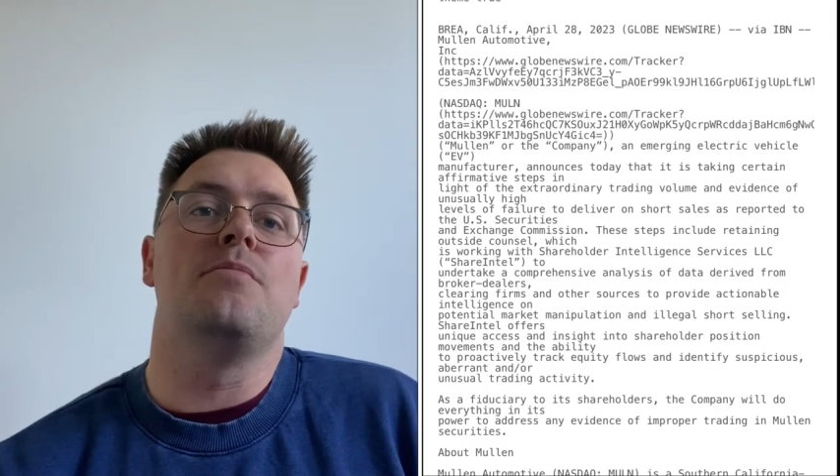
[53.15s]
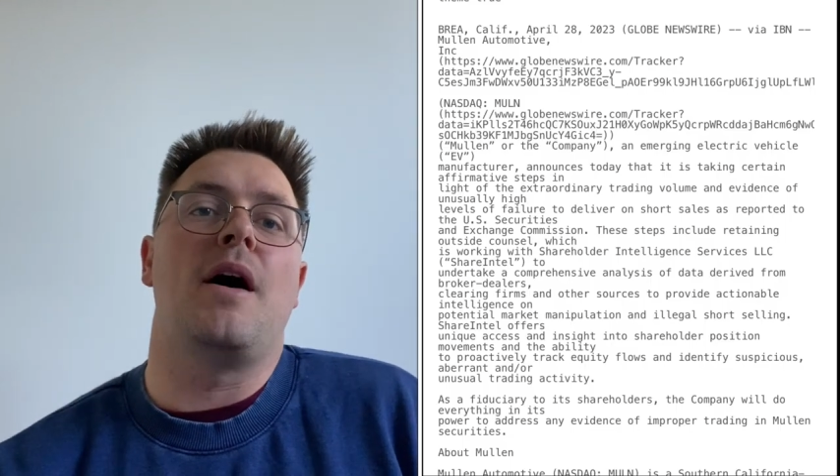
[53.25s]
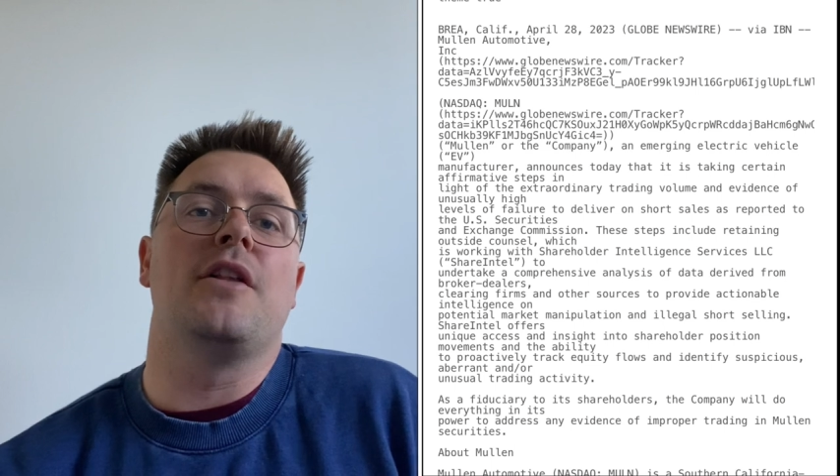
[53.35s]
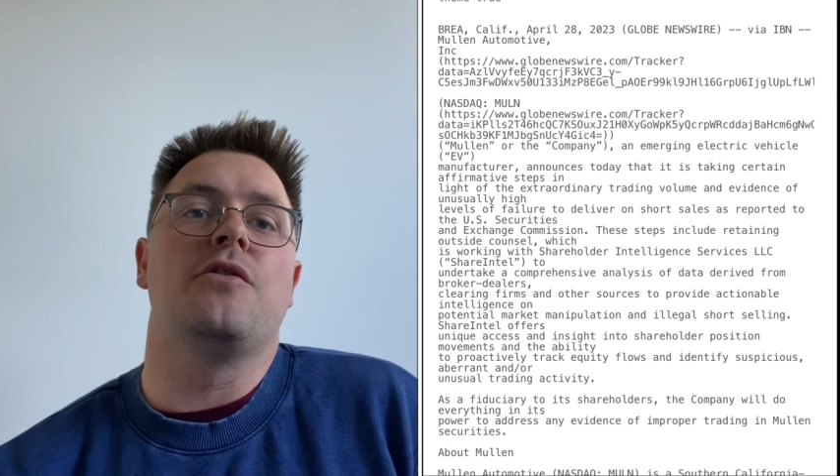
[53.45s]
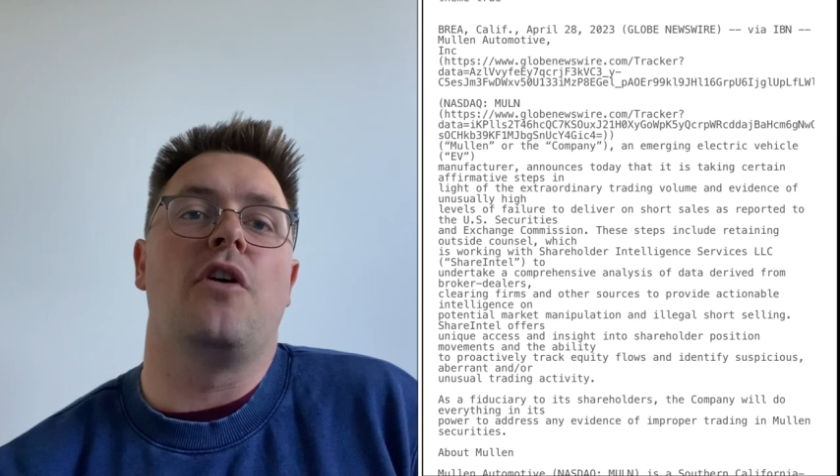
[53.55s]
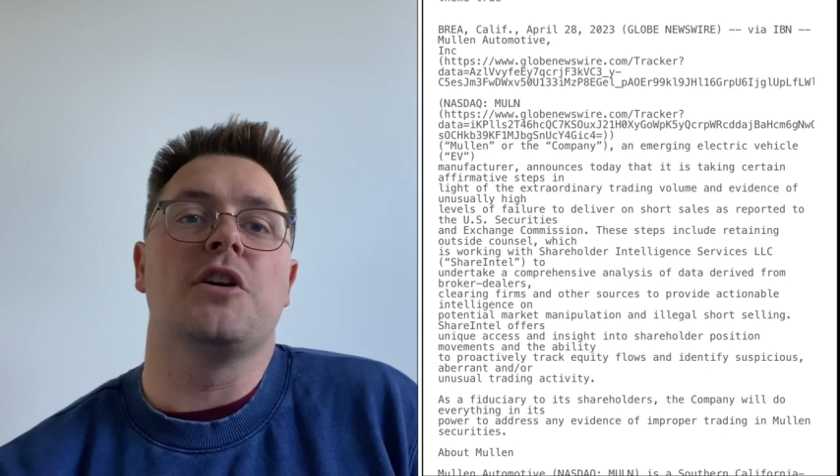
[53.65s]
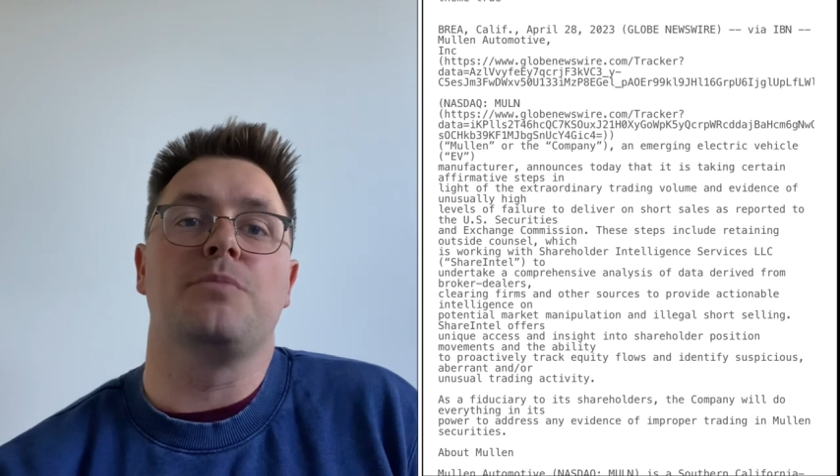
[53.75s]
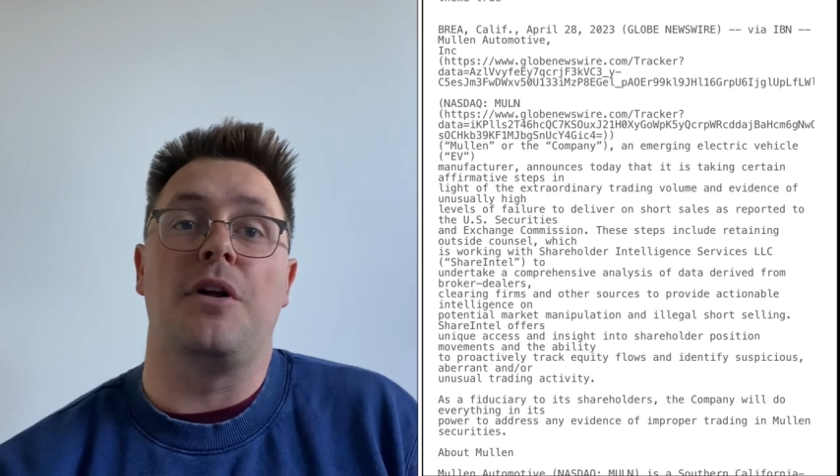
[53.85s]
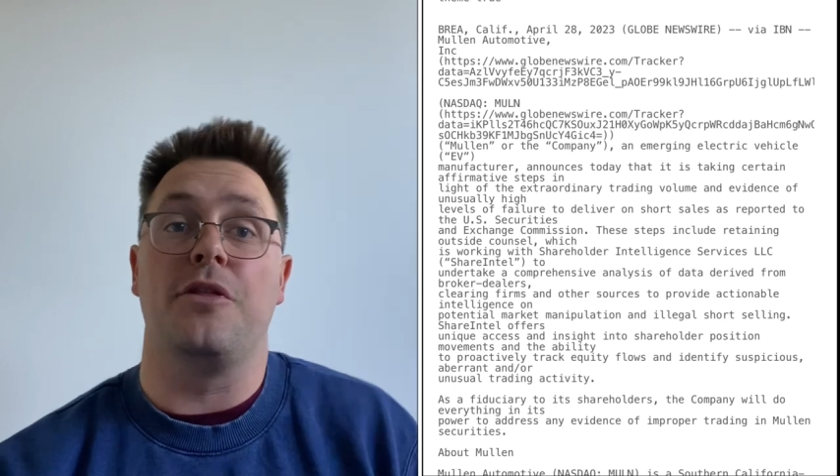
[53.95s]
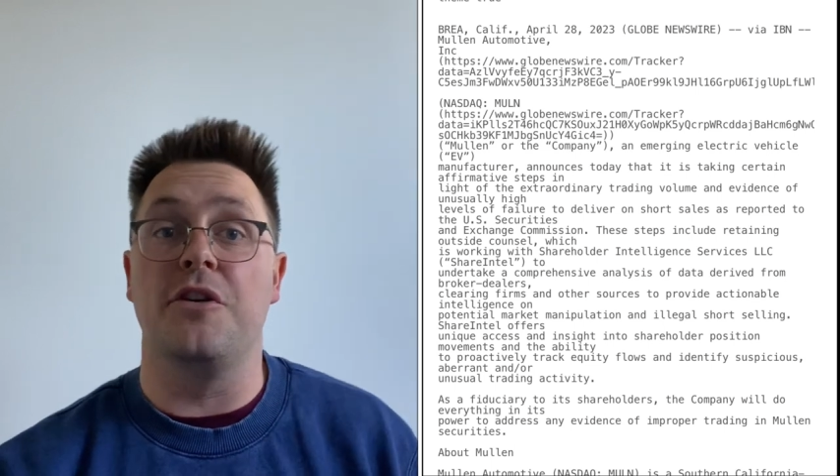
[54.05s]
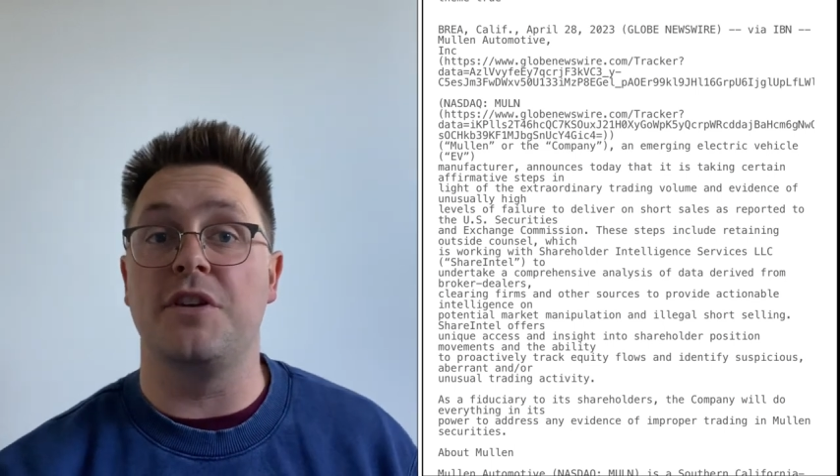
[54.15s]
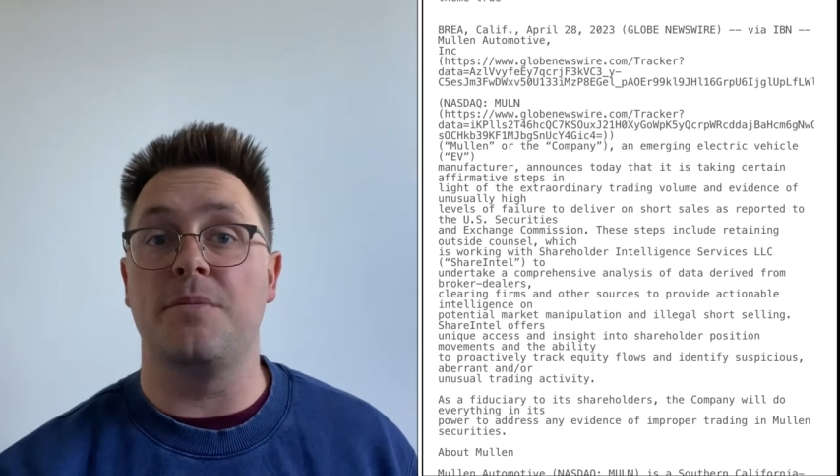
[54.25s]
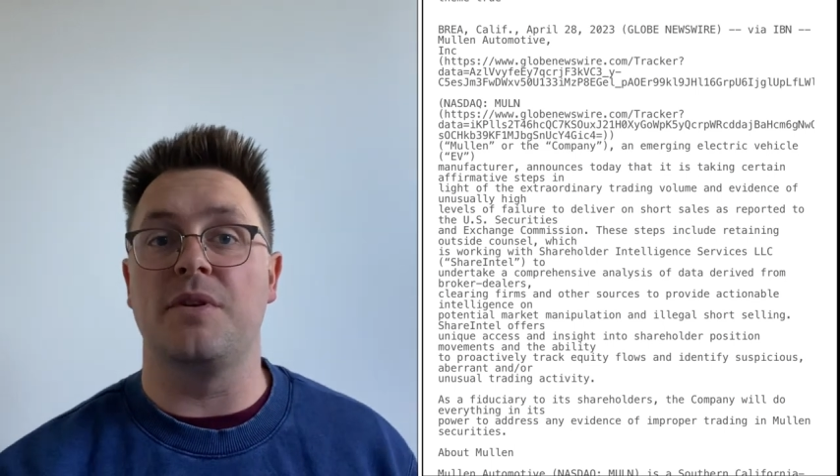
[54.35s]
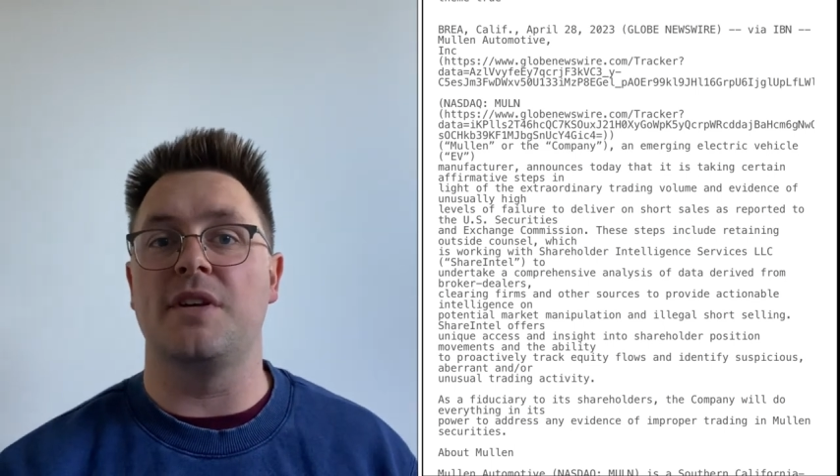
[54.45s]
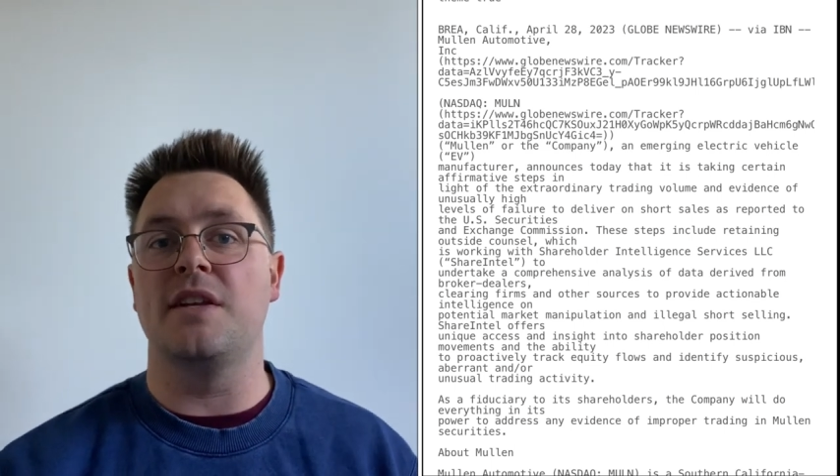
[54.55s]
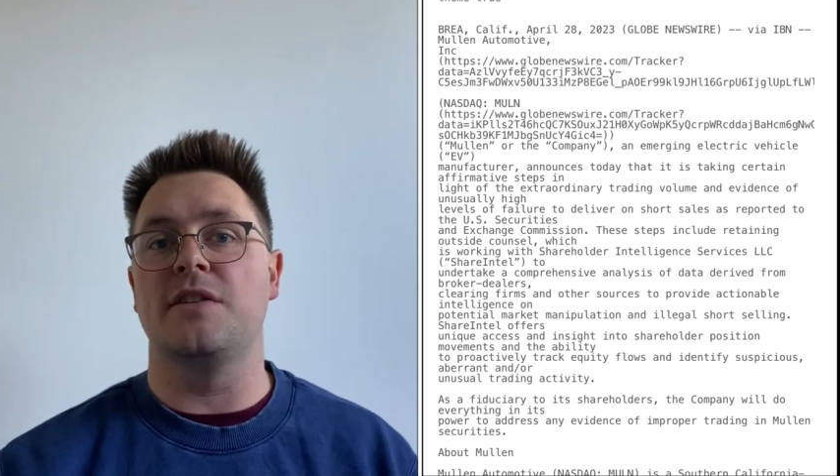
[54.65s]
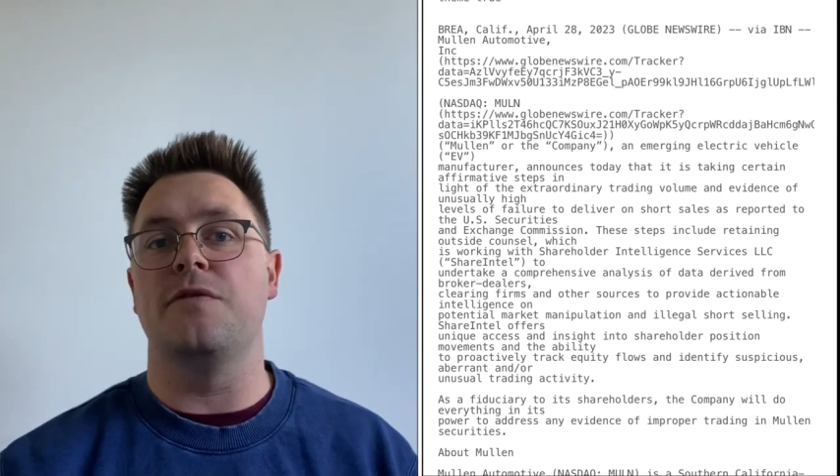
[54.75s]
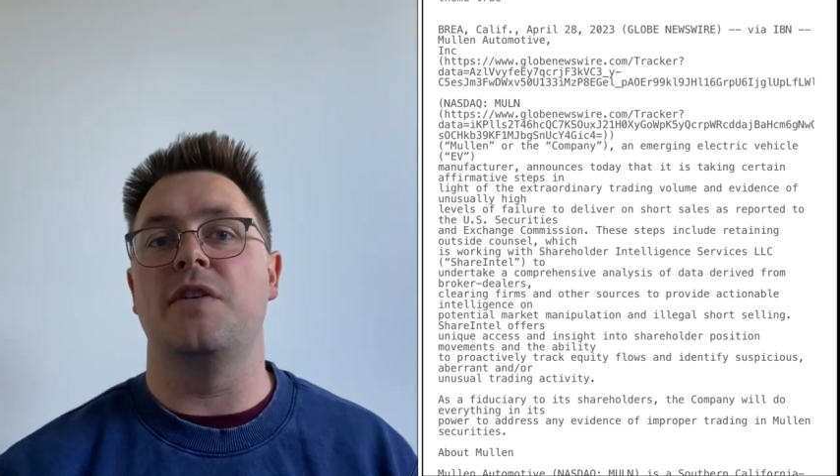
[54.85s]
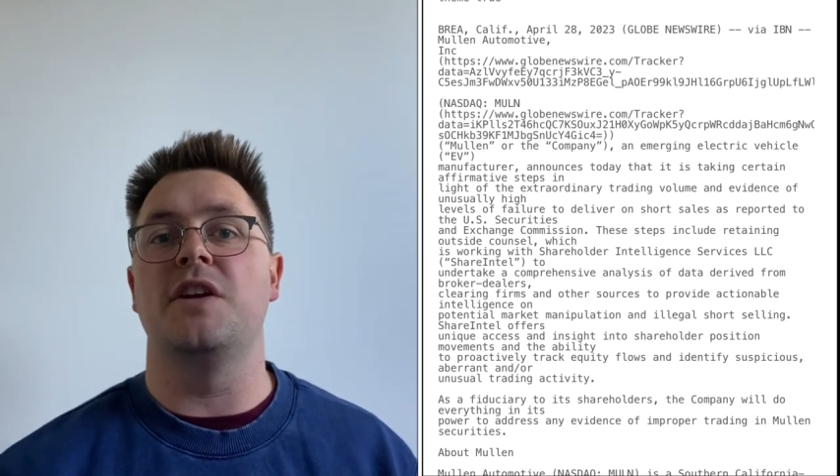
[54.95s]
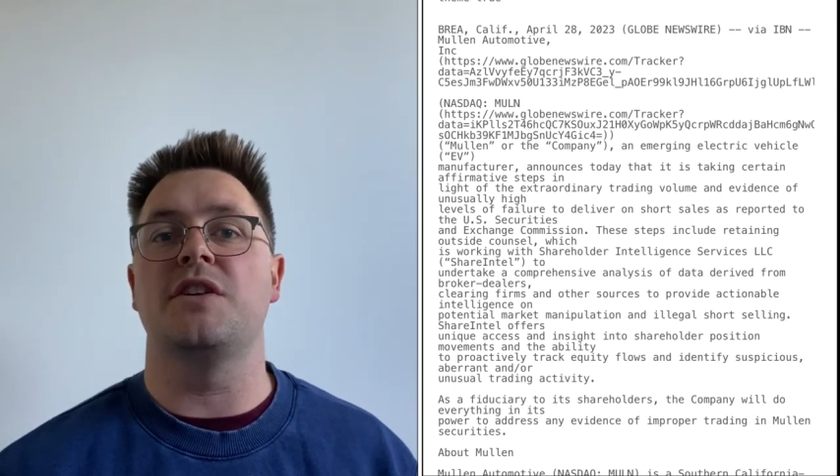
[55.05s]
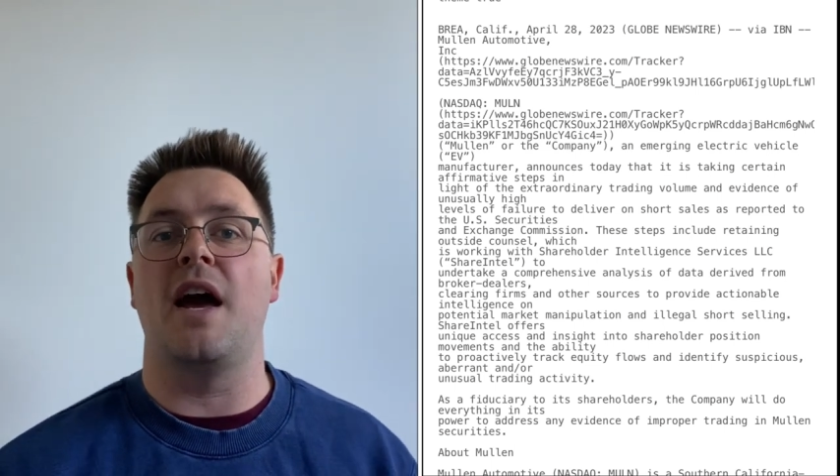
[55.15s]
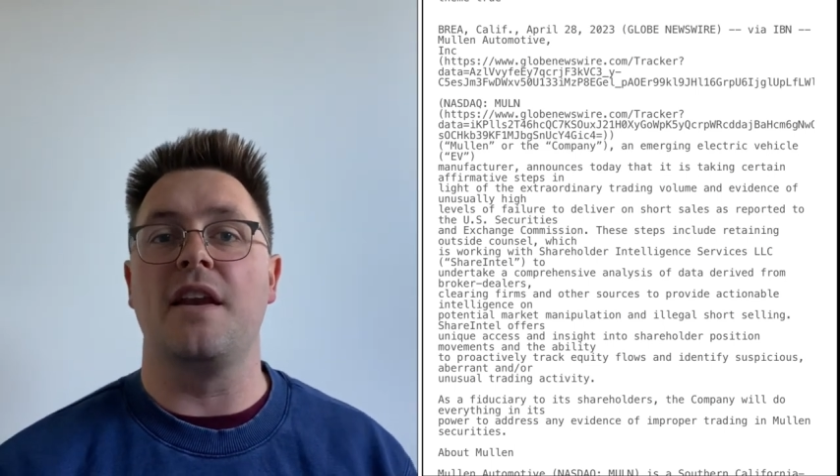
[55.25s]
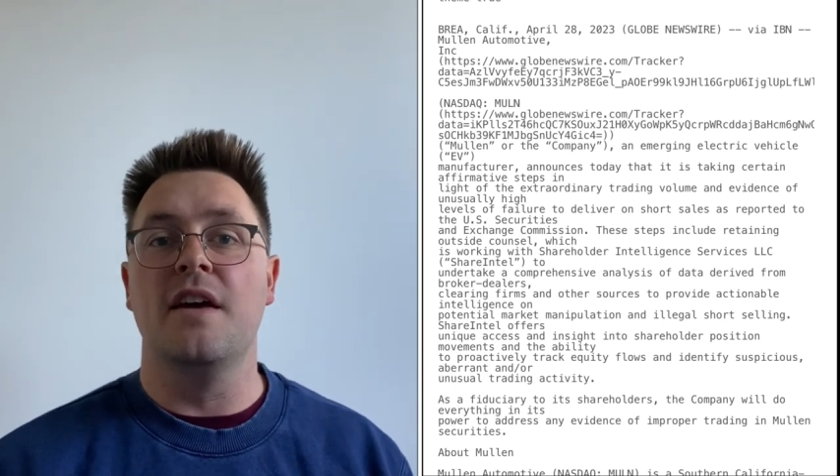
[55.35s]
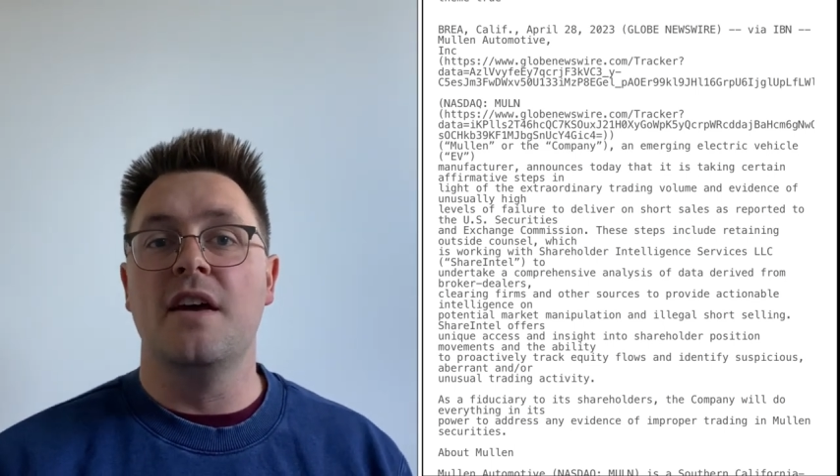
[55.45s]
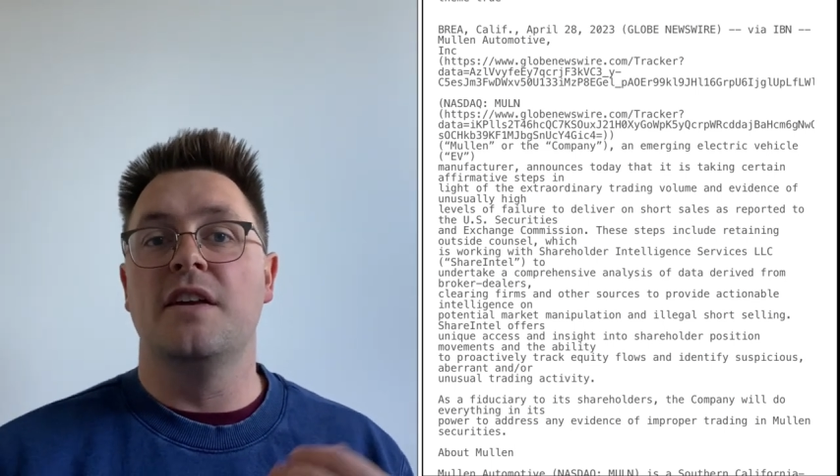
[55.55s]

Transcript: Mullen rise by 13% to finish at